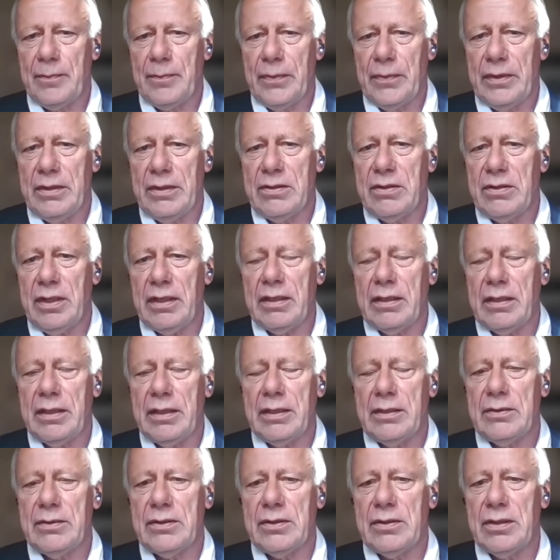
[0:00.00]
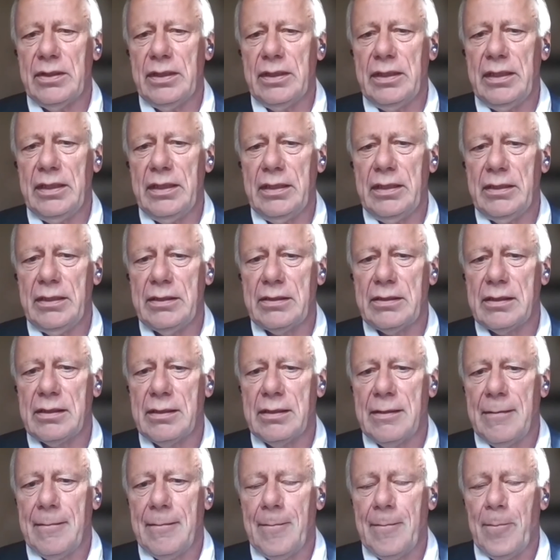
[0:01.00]
The second answer is
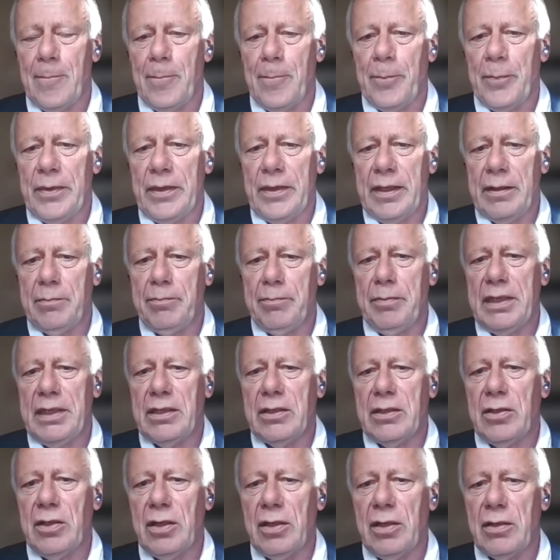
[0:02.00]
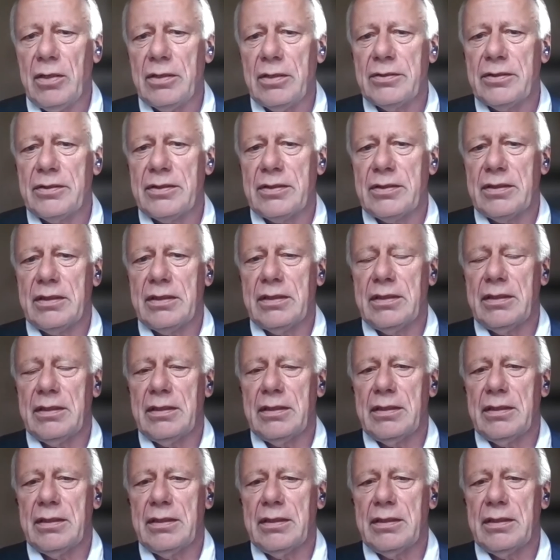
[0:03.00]
that because